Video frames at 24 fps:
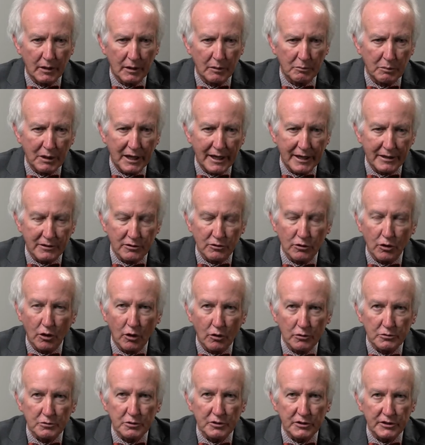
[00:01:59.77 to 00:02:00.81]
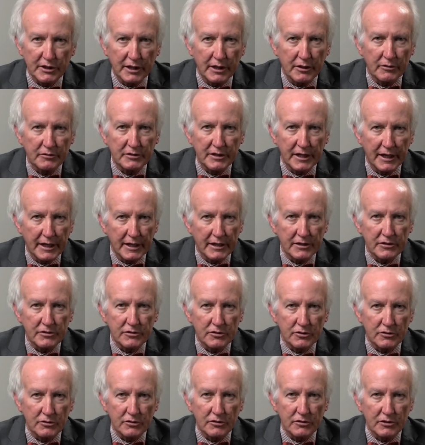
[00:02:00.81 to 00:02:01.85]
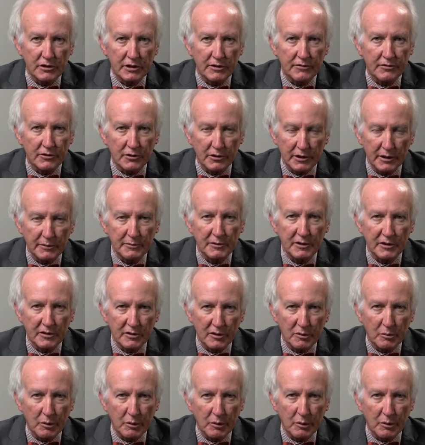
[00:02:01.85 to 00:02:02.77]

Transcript: a bladder ultrasound test just to see if they're emptying their